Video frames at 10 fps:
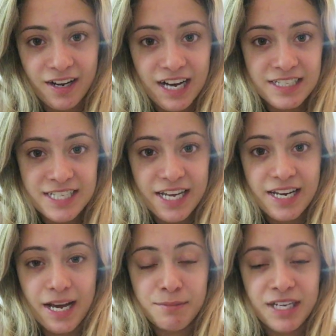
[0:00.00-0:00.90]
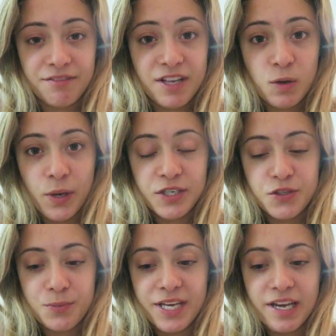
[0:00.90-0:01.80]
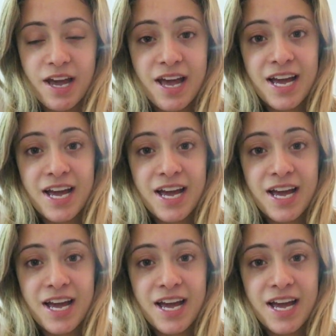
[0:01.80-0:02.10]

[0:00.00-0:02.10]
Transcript: content. I'm definitely going to be